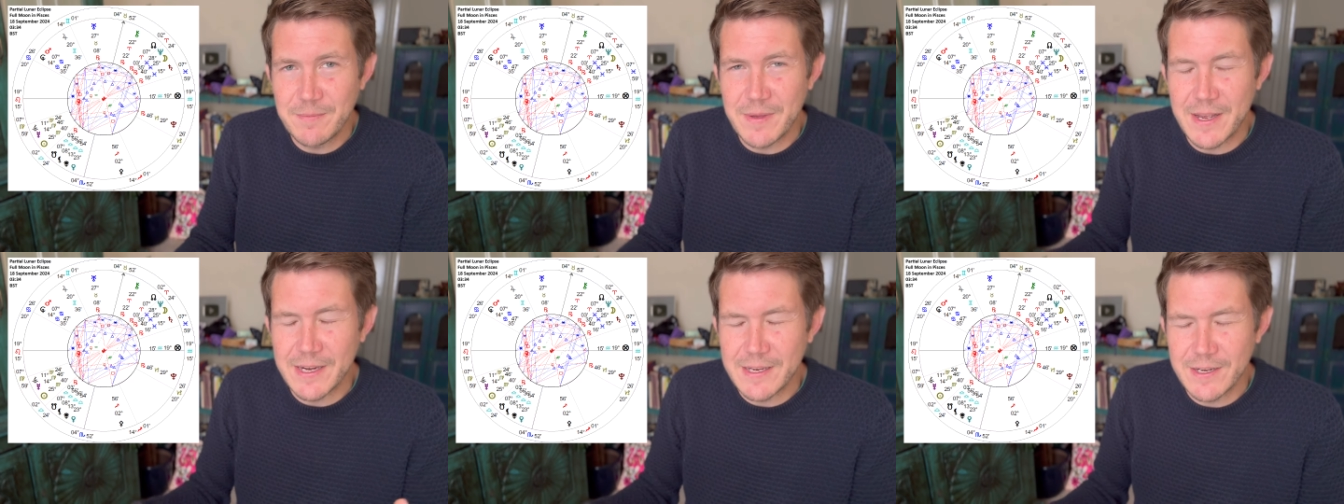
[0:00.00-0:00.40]

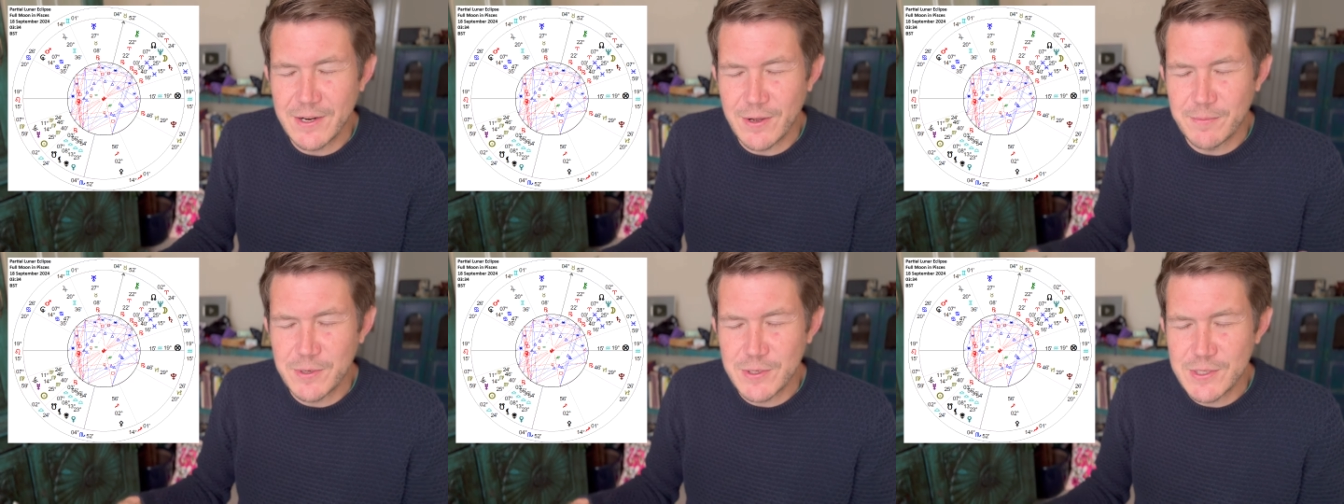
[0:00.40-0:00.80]
I can
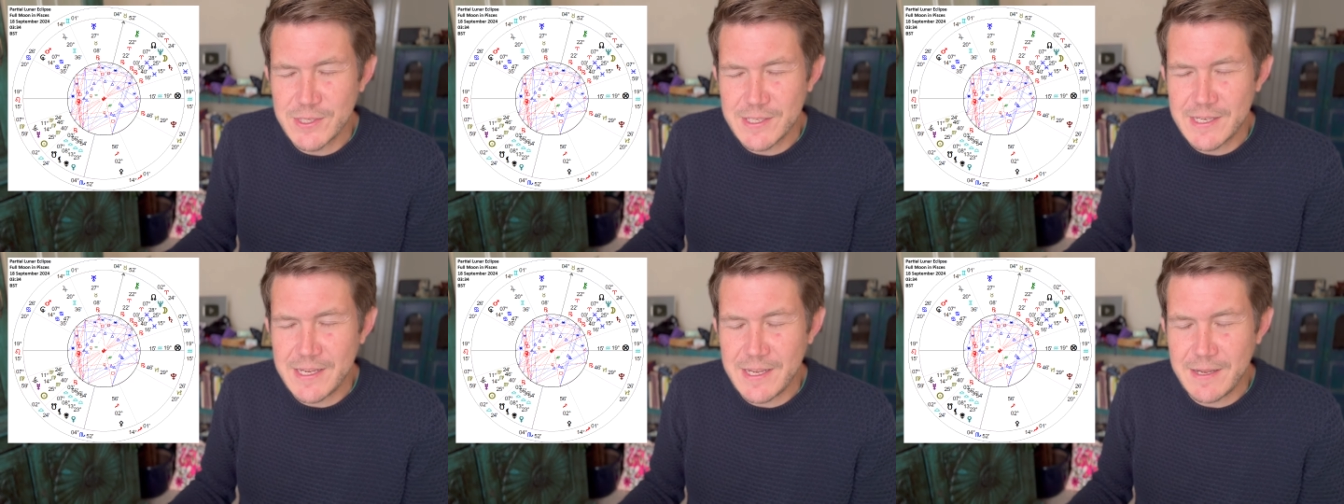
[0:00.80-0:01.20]
almost
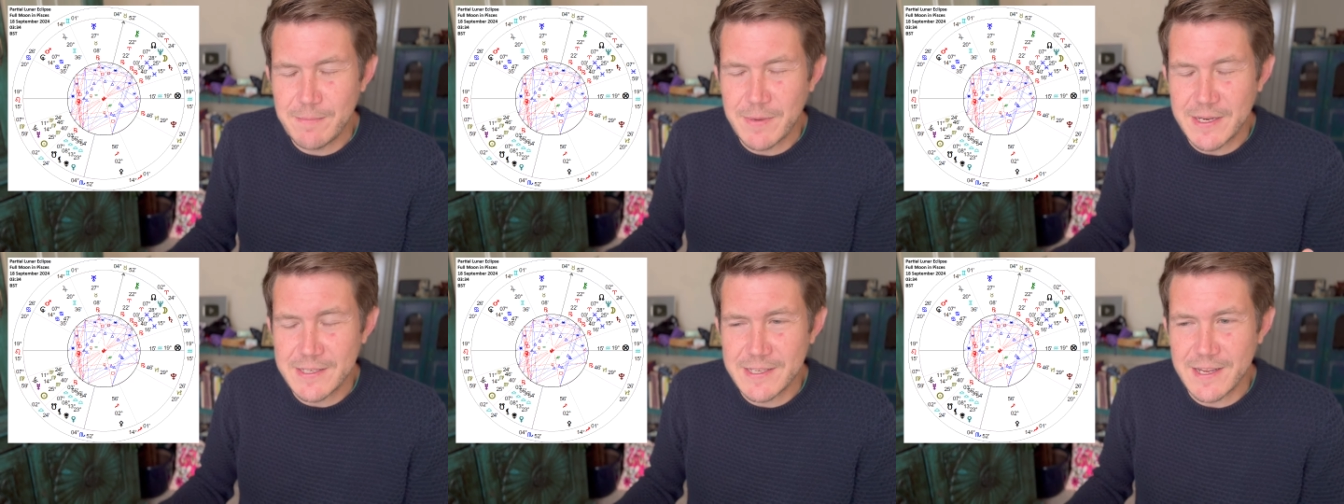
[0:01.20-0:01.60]
see
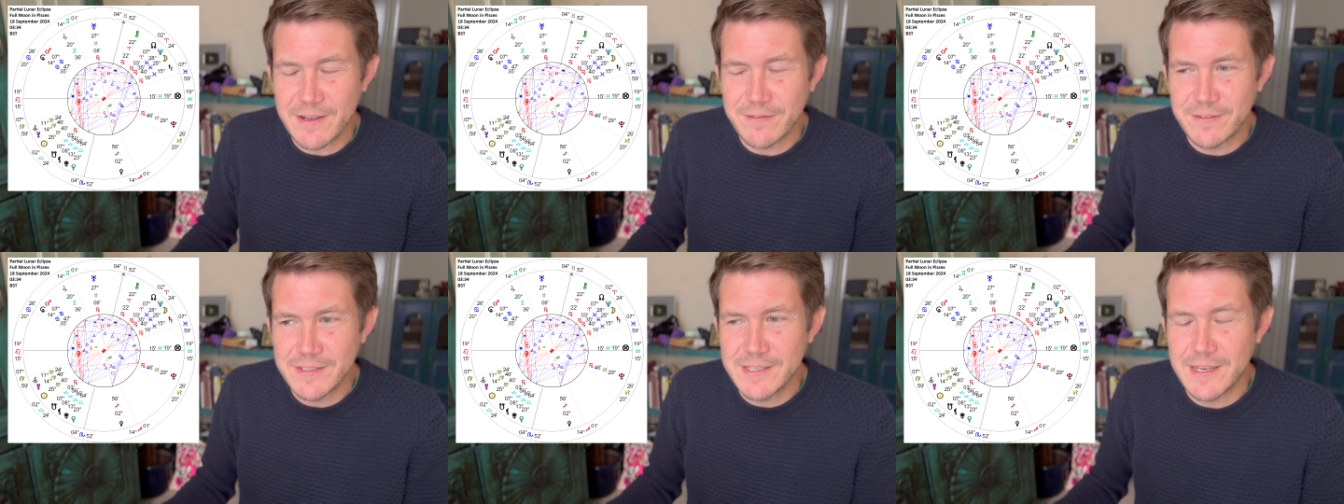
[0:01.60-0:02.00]

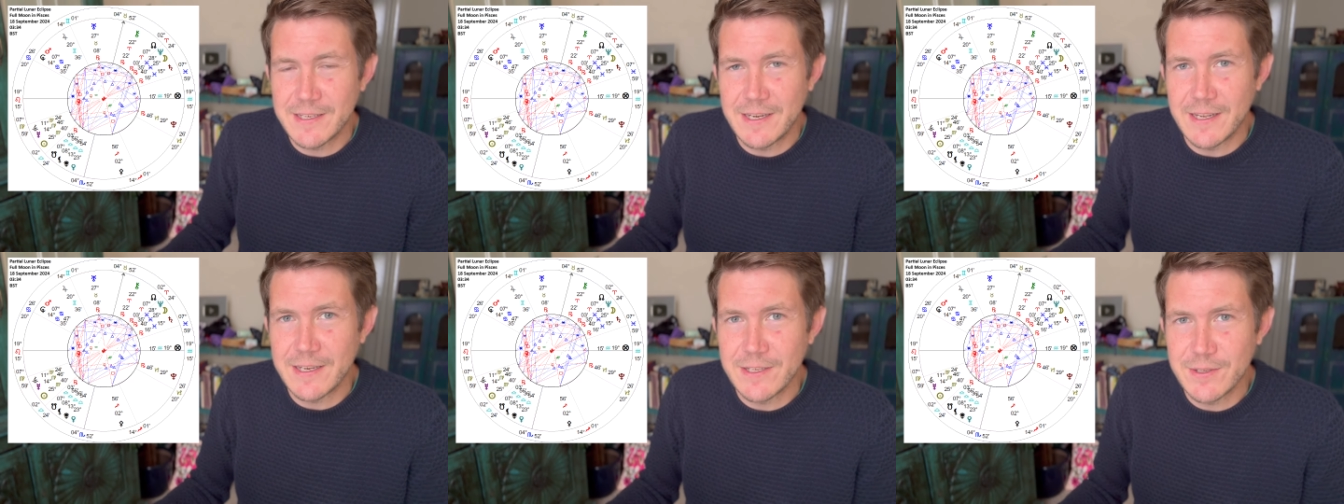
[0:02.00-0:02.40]
myself as I'd
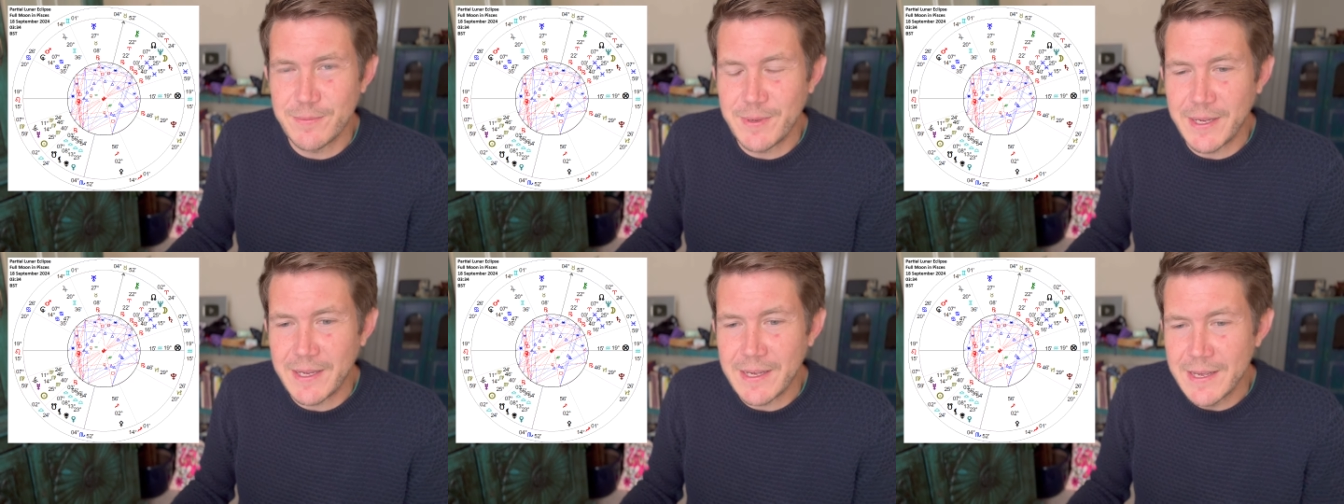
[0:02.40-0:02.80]
like to
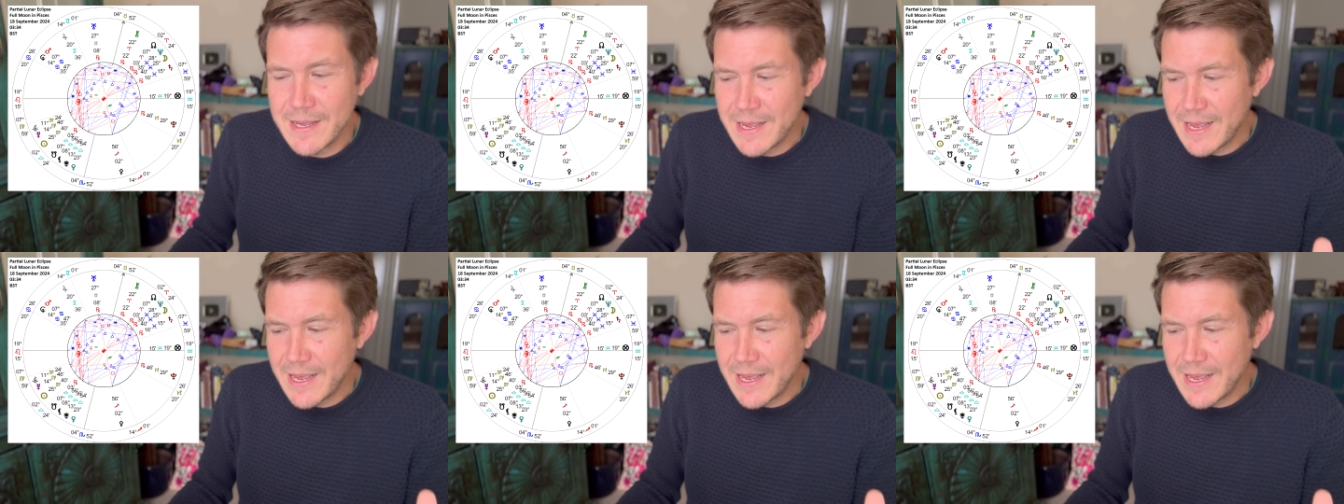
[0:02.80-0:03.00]
be.